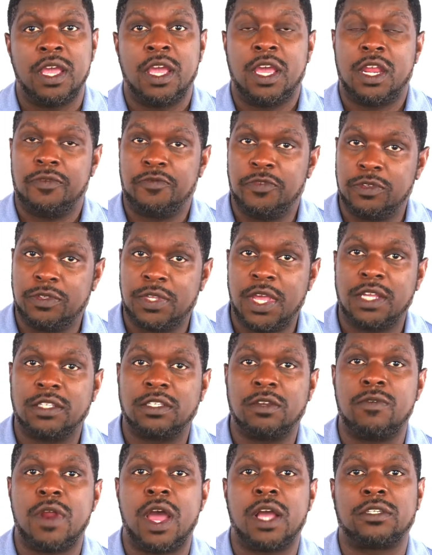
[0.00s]
And if you take
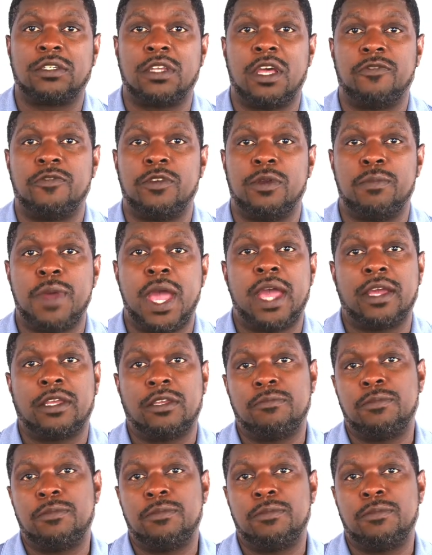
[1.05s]
the rocks off your back,